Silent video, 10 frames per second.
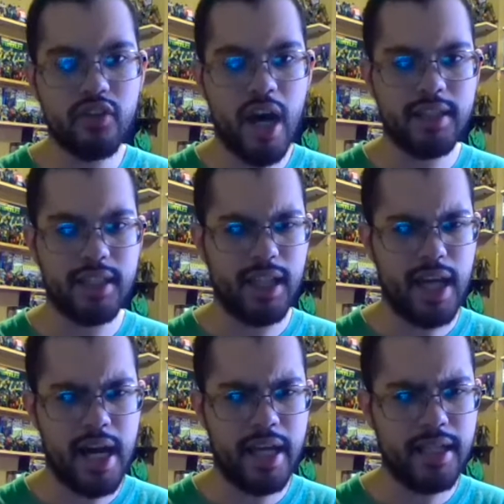on the
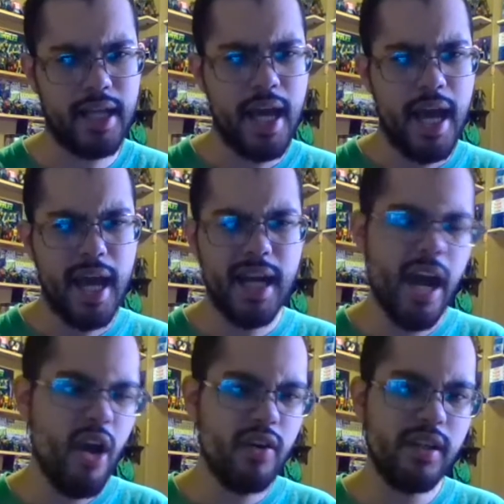line, and
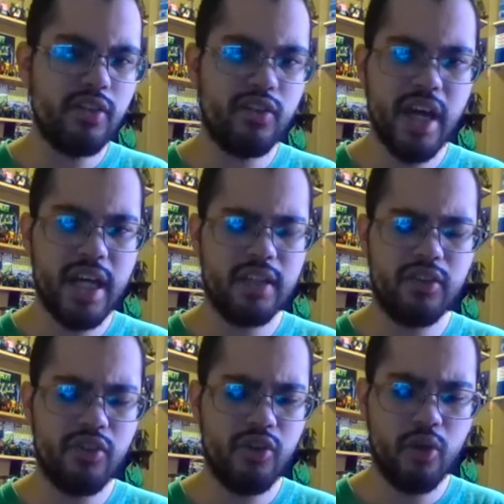I already said it
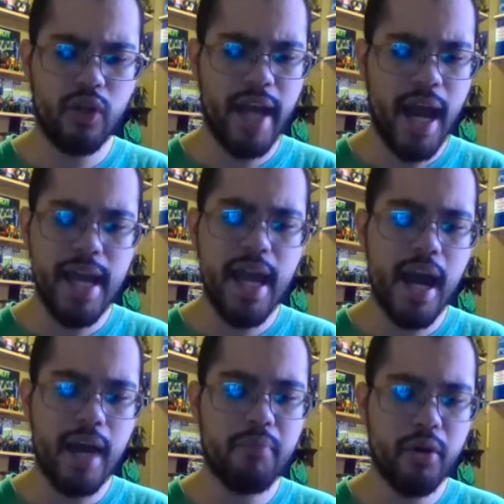too. Like, I
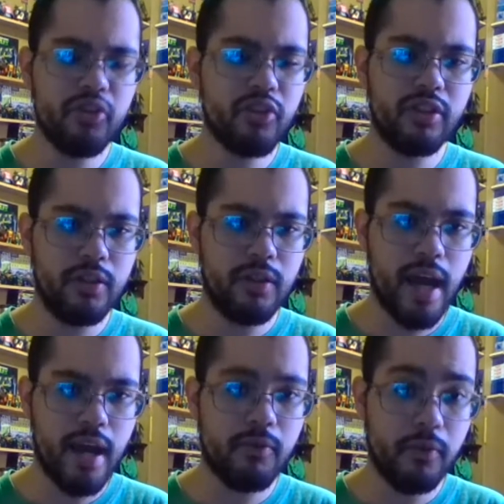personally
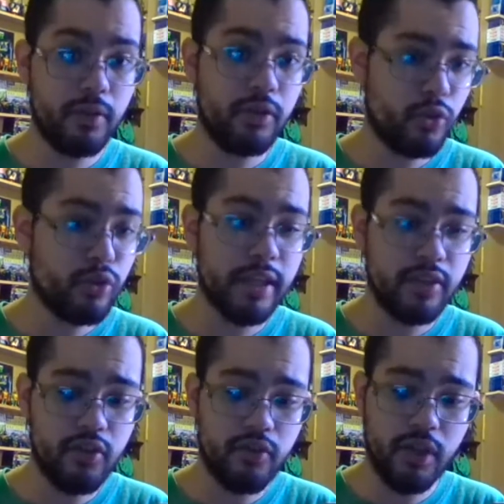really do
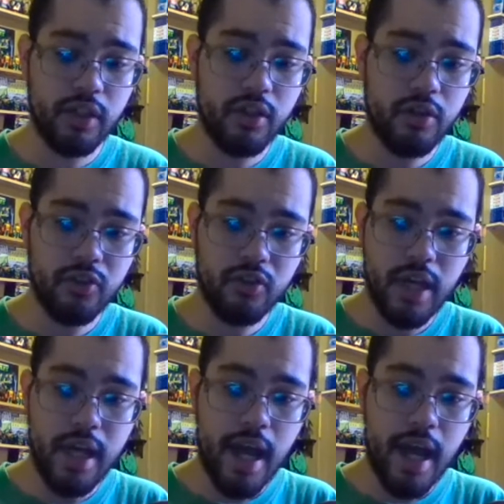like these figures.